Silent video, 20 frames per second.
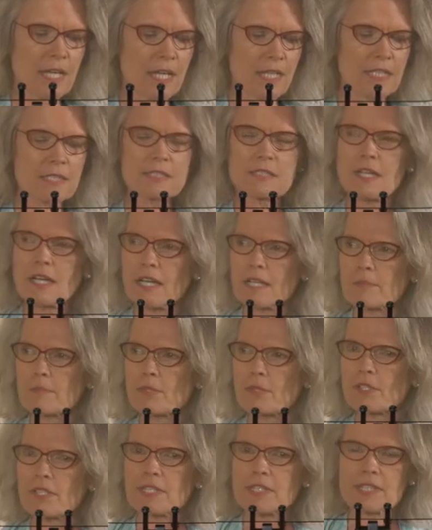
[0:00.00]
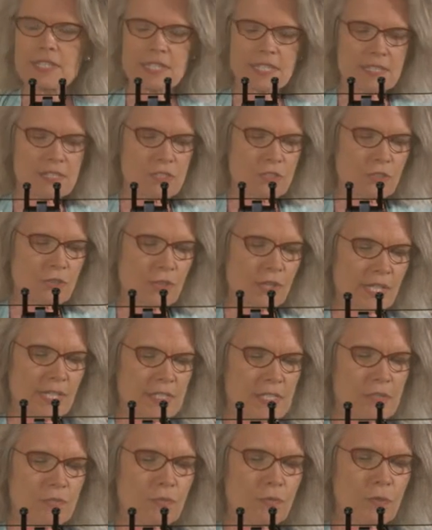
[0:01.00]
a library that has
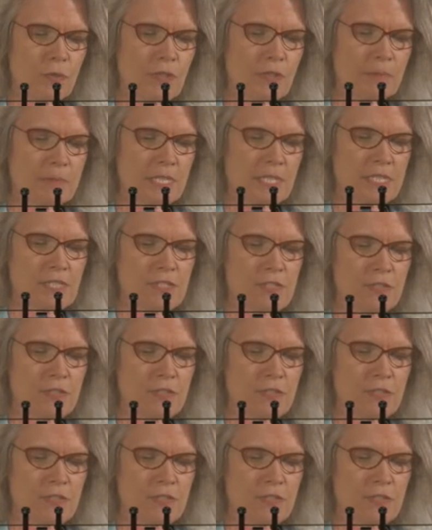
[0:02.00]
transformed its